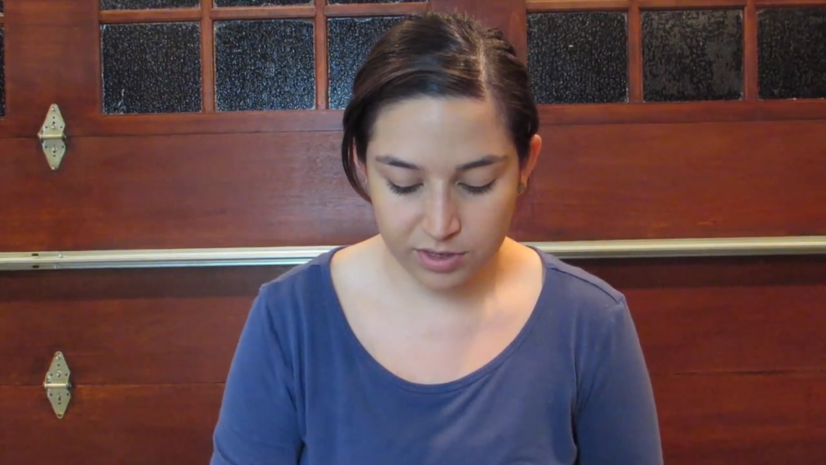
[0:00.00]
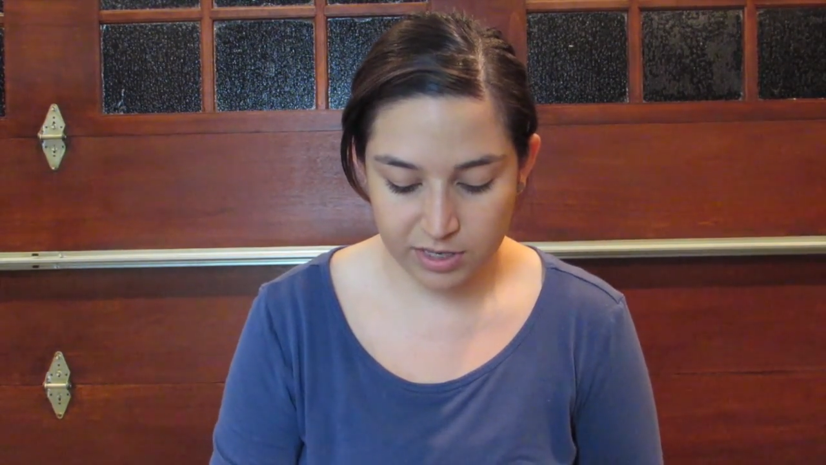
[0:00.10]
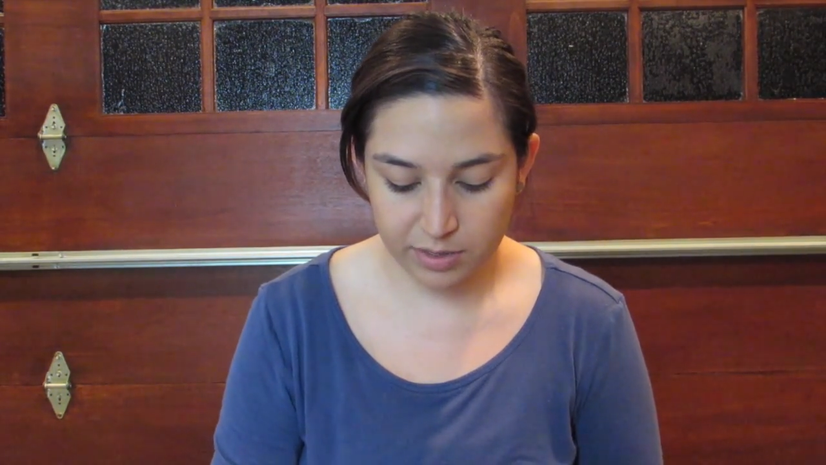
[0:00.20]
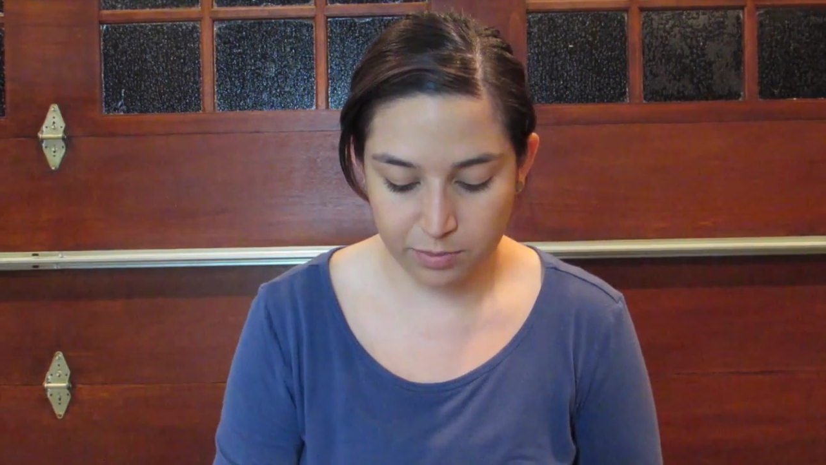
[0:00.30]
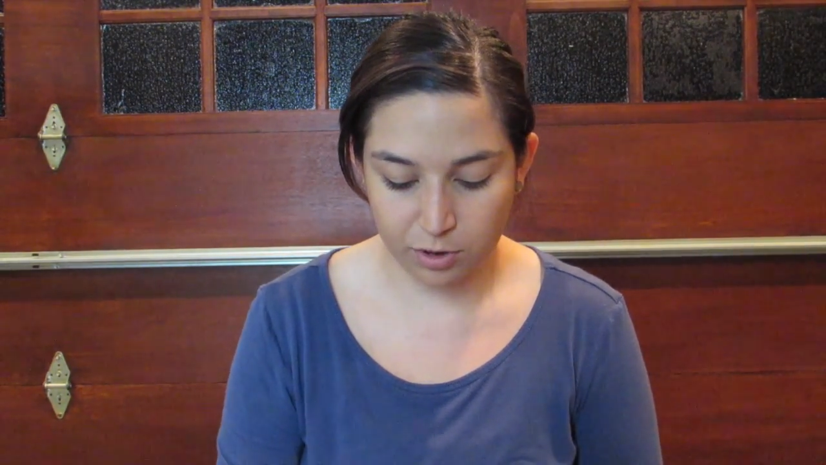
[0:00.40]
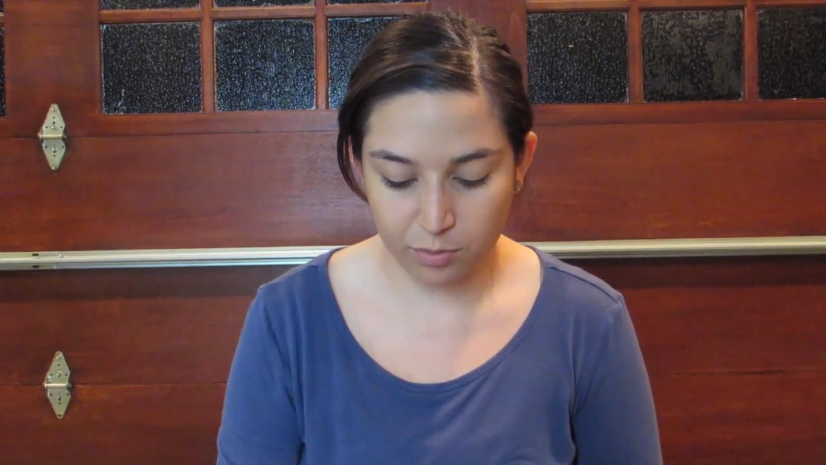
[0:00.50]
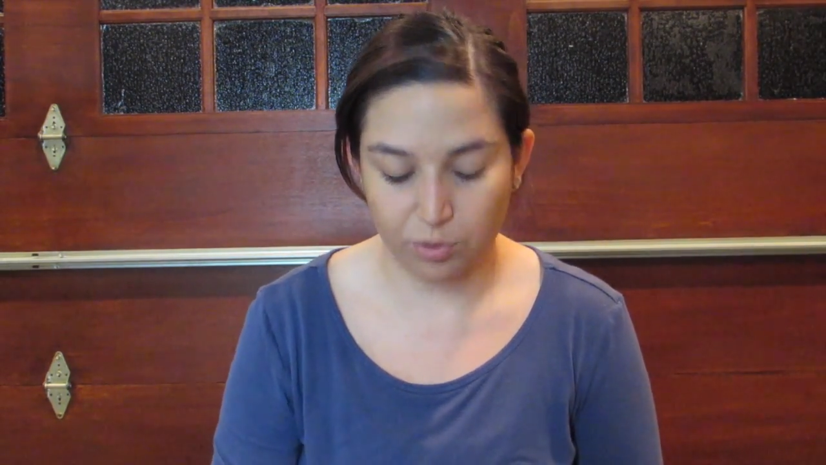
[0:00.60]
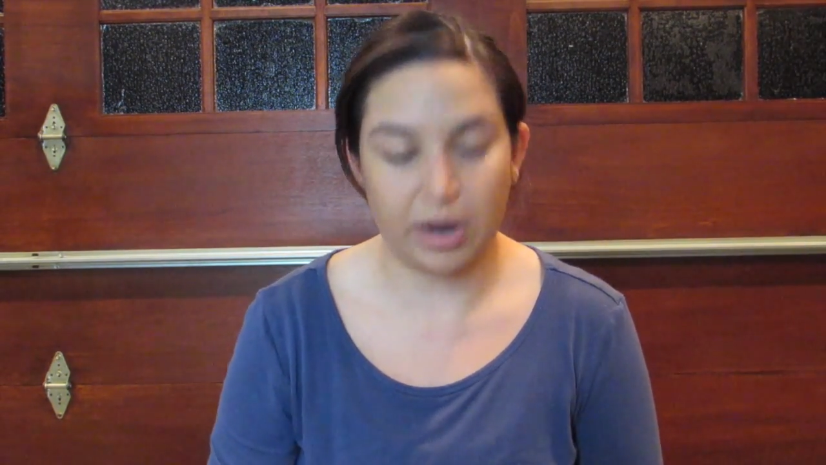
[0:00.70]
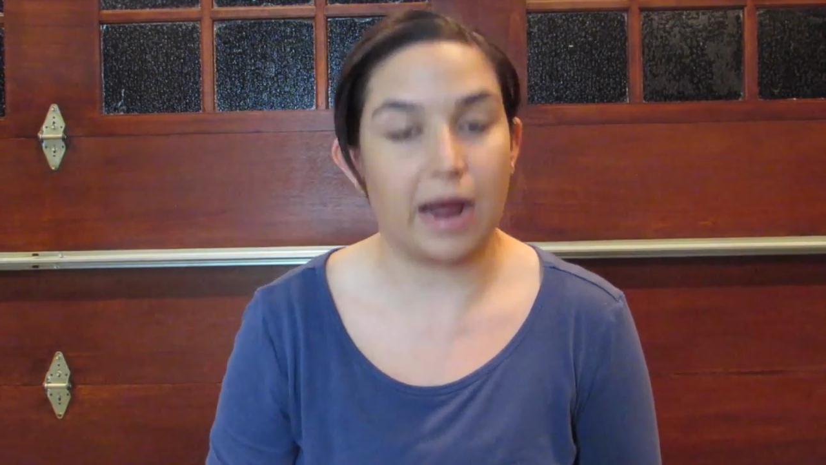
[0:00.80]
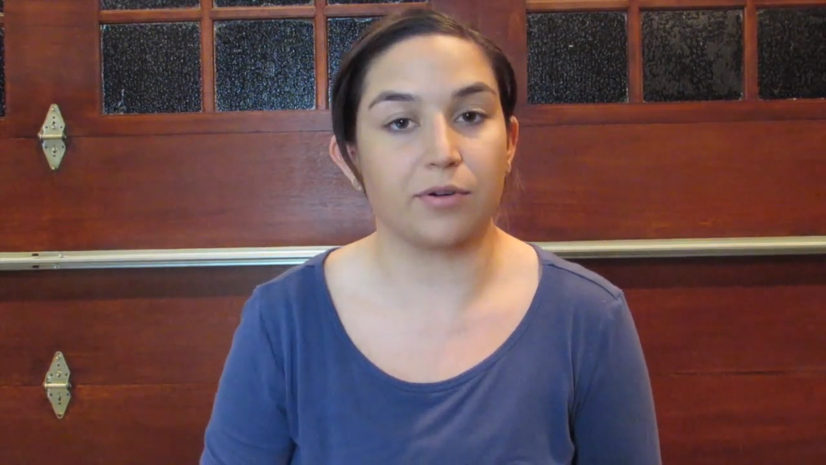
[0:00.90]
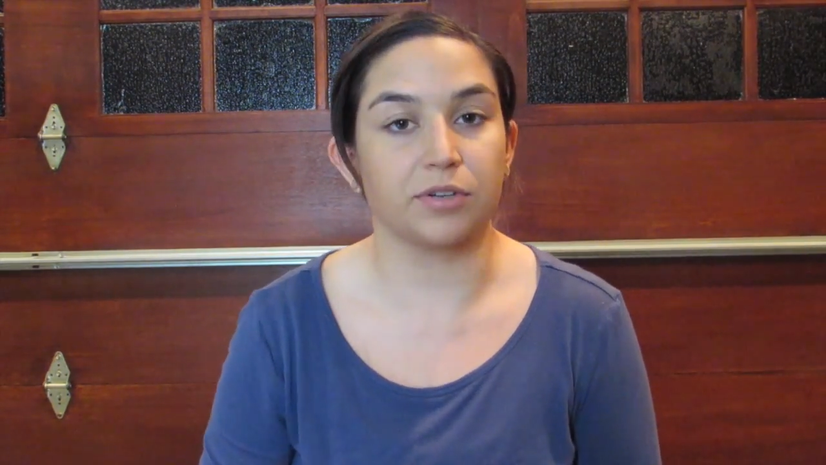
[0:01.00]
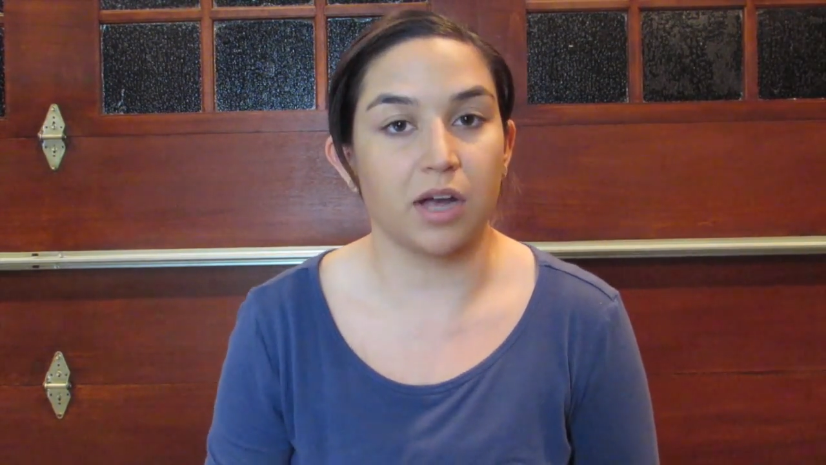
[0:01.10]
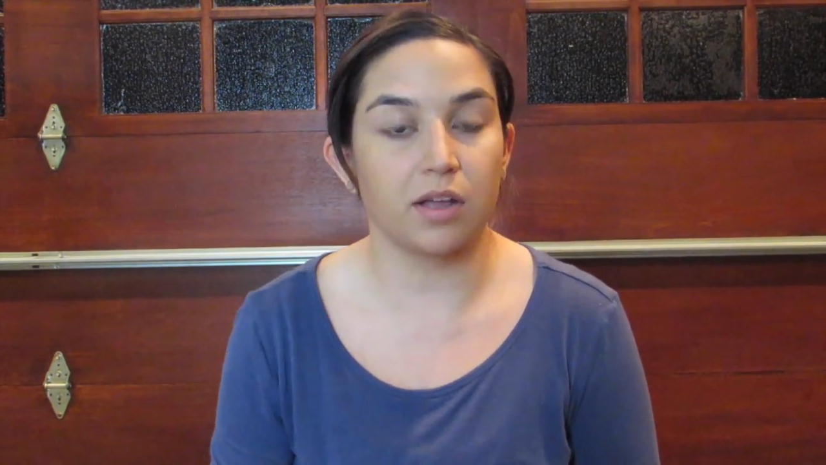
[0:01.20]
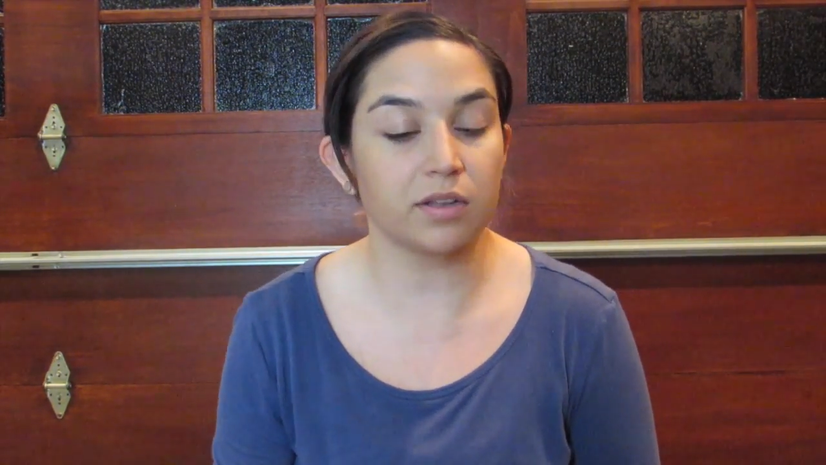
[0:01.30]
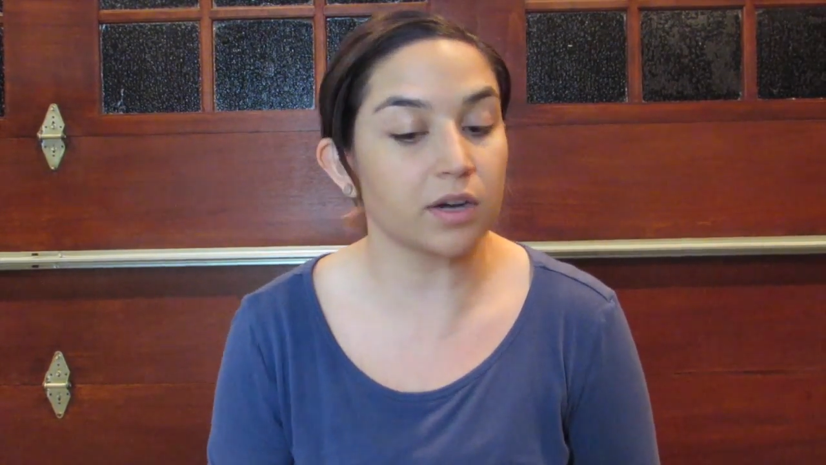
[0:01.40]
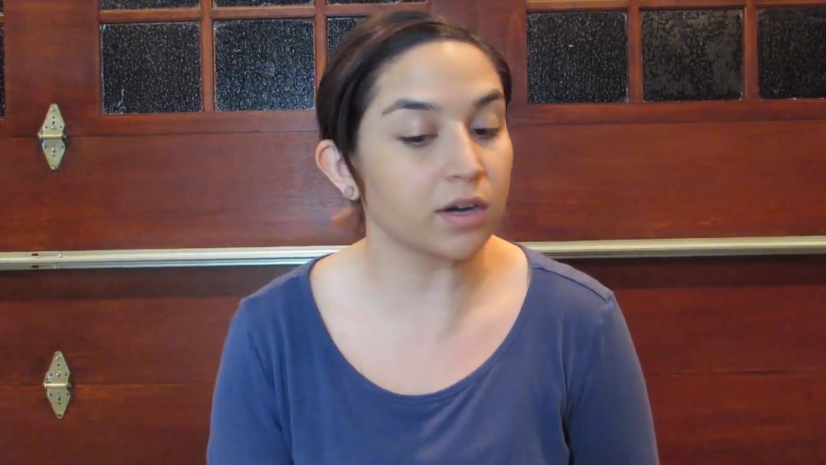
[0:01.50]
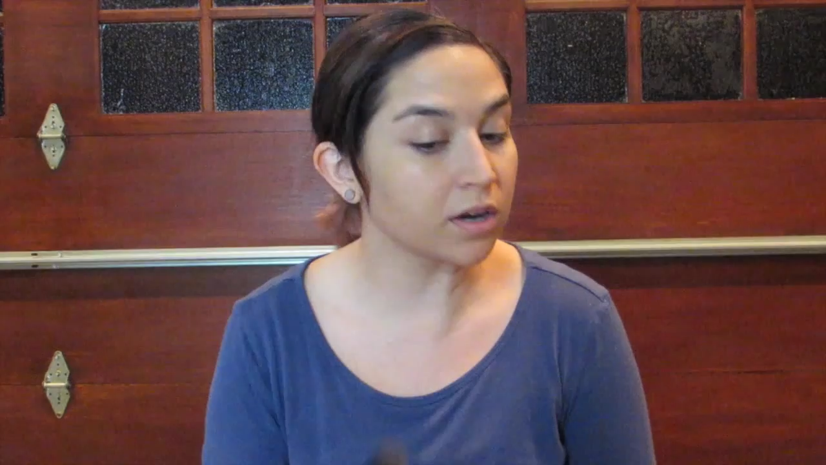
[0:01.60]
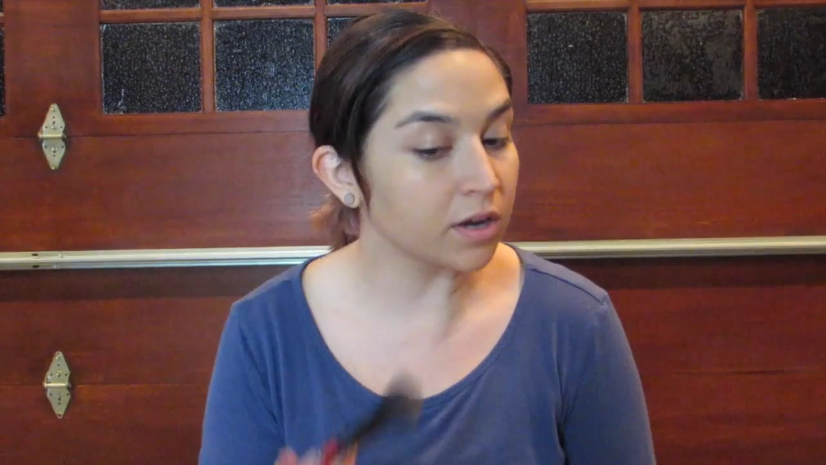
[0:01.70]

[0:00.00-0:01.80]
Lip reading: deeper brown color.